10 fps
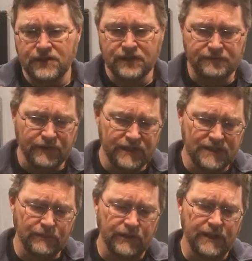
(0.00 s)
just very
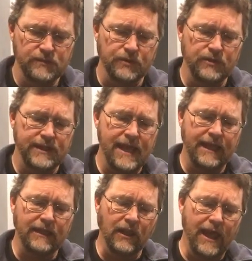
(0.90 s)
similar to this, where you take
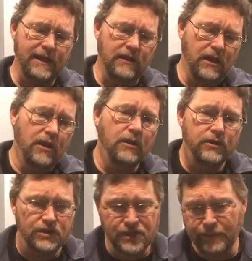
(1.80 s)
a light,
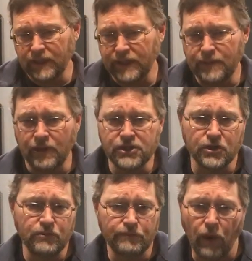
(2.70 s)
typically
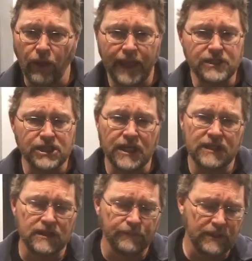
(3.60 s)
mushroom ball head
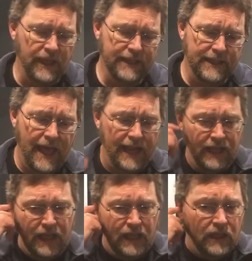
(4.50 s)
jig, something like
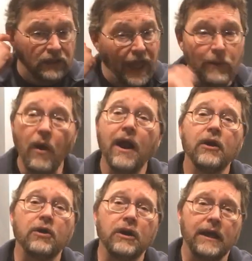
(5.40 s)
that, light
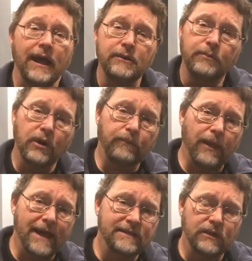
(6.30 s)
wire hook, and you put a
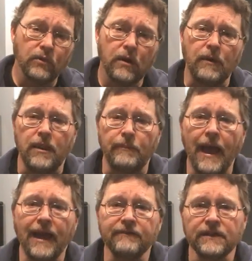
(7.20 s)
plastic worm on the
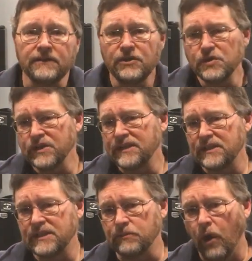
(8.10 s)
back of it. Usually it's
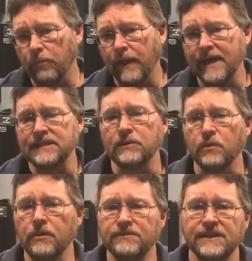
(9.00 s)
a small plastic
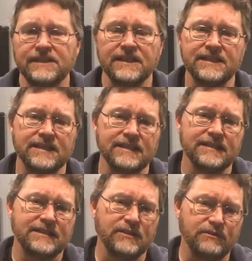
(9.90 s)
worm, 6
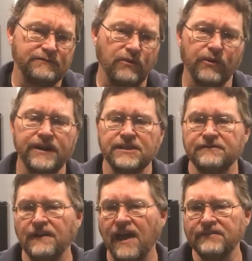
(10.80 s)
inches to 4
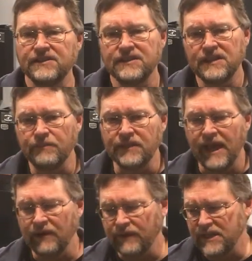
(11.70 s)
inches, 5 inches, something in
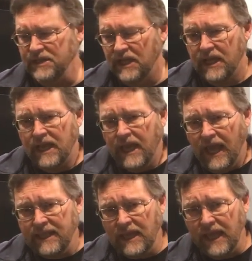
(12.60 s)
that range.
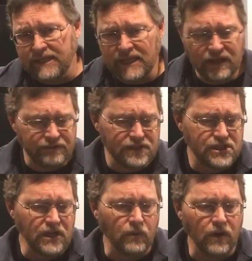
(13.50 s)
And the idea of a
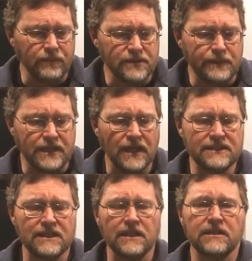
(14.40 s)
jig worm is,
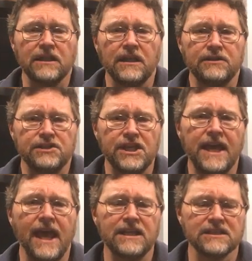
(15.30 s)
because the
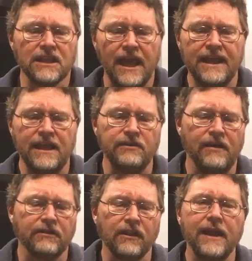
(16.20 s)
jig head is light and you
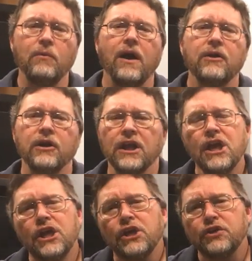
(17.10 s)
have the light wire hook,
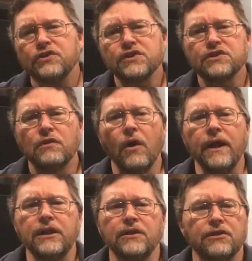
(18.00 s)
you just throw
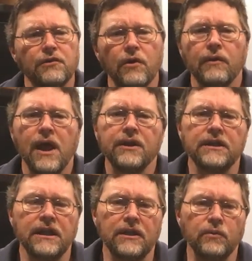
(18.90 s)
it. You can throw it around
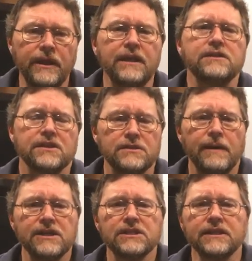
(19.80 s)
in weeds,
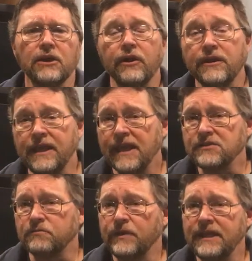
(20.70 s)
especially, or in the
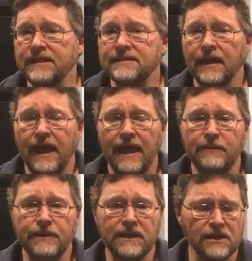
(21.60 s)
edge of weeds.
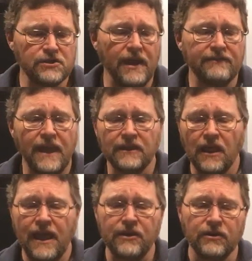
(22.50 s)
And because you have that
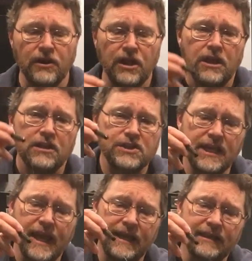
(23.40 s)
lighter
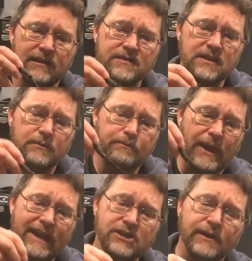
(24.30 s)
jig head, it doesn't
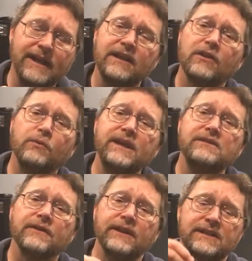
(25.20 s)
penetrate into the
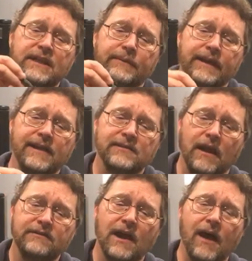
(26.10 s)
weeds very deep. It gets
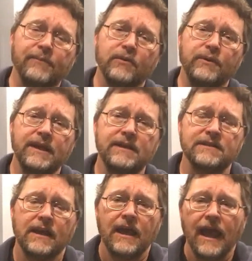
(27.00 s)
on top of the
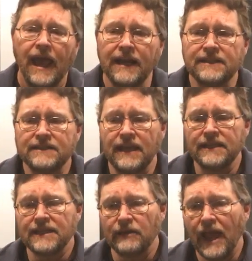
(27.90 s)
weeds, and
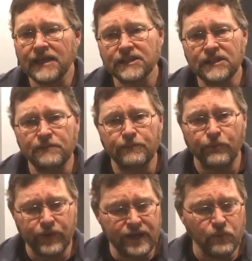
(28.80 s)
it's actually
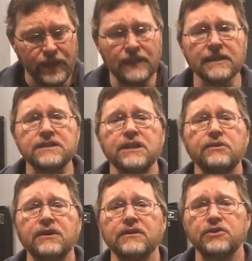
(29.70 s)
pretty weedless. And
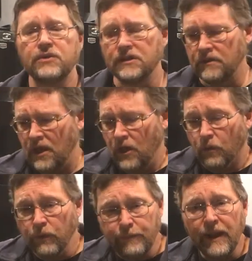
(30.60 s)
you can
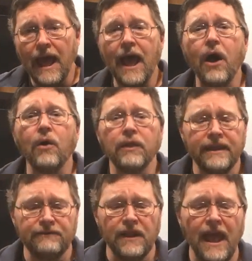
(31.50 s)
rip it out.
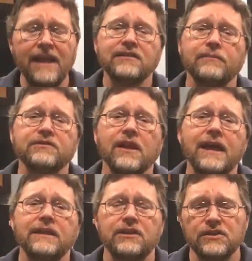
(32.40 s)
Like, if it hangs up
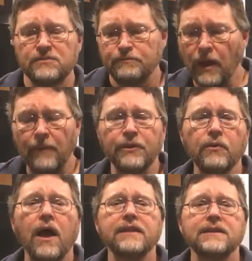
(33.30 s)
slightly, you can just pop
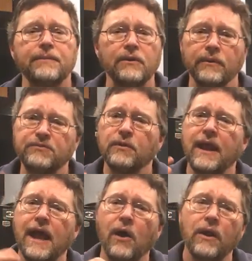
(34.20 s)
your rod tip and it rips
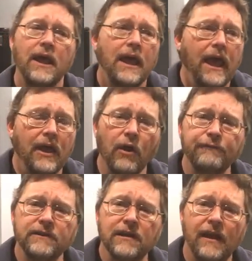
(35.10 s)
right out. And
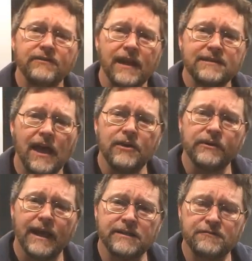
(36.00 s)
oftentimes, that's how
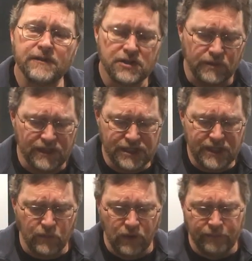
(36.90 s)
you'll catch fish with a
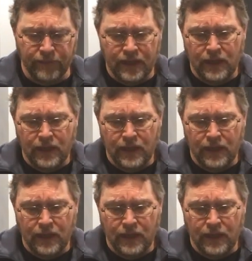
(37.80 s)
jig worm.